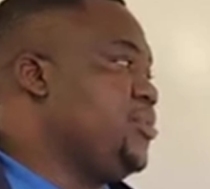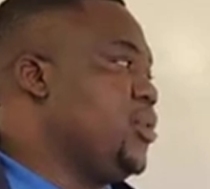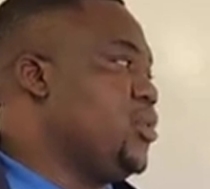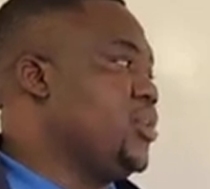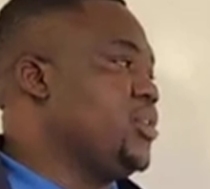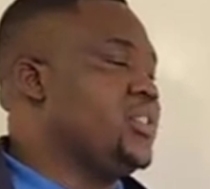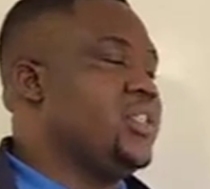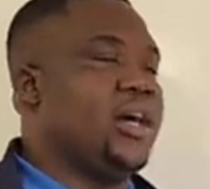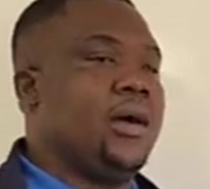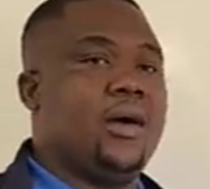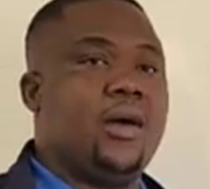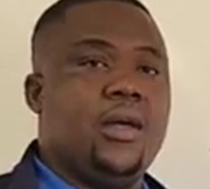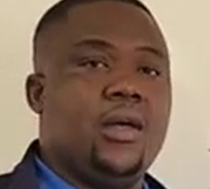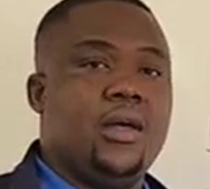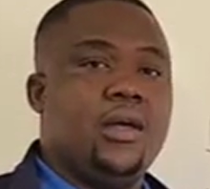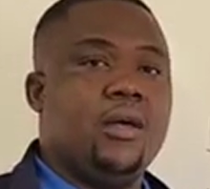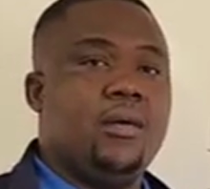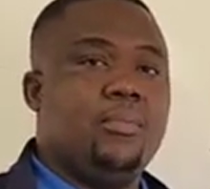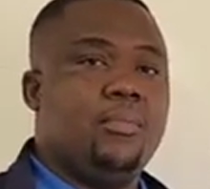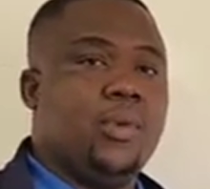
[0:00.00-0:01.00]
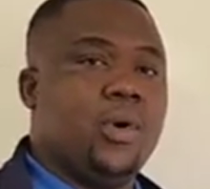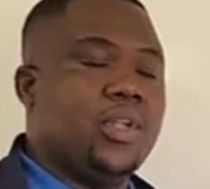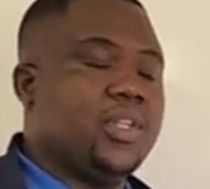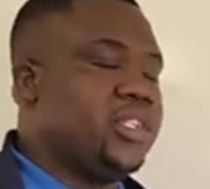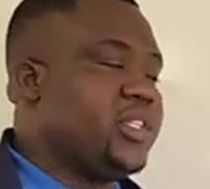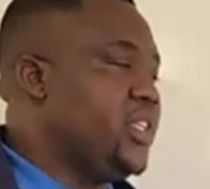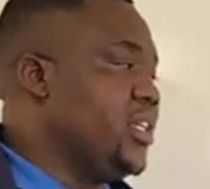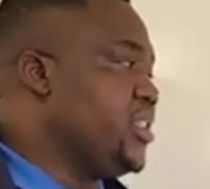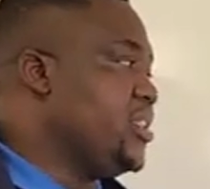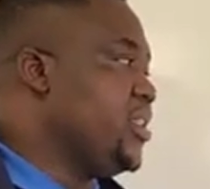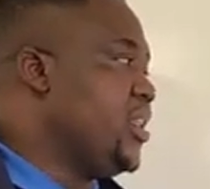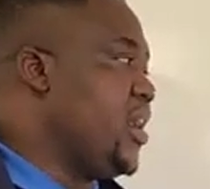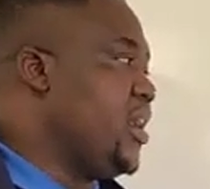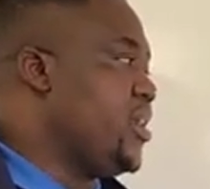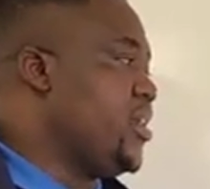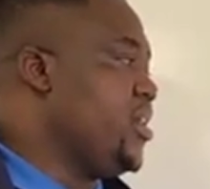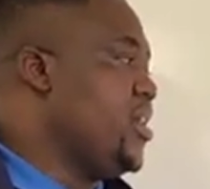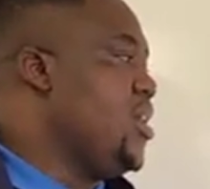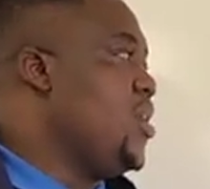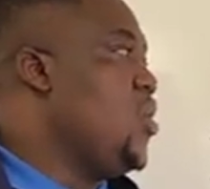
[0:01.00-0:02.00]
because they are both
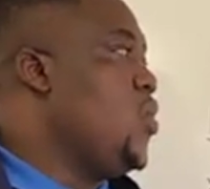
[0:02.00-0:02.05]
stationary.